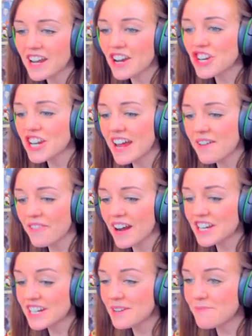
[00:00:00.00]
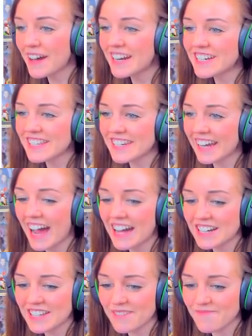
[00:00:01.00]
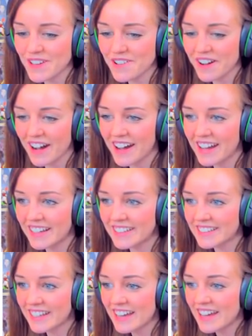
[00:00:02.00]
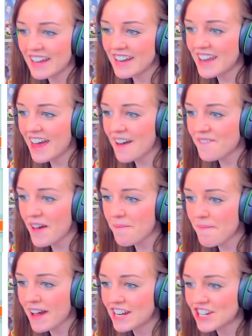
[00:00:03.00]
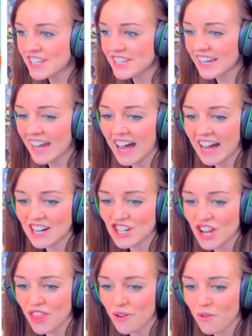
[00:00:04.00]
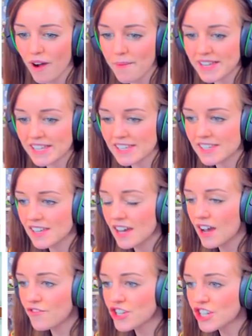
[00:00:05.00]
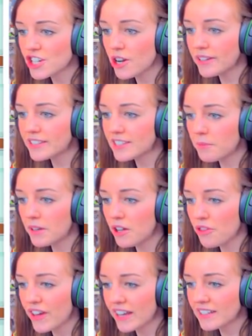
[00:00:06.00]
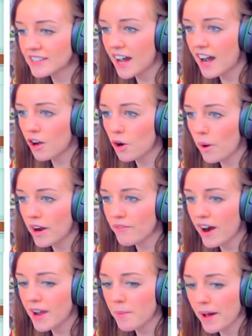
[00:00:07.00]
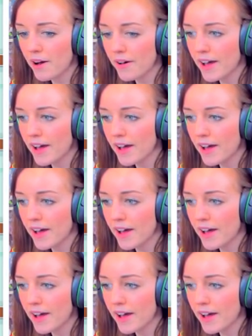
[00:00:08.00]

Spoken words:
because she never actually manages to catch them, you guys. Never manages to catch the rabbits. Just notice some little things that aren't quite right about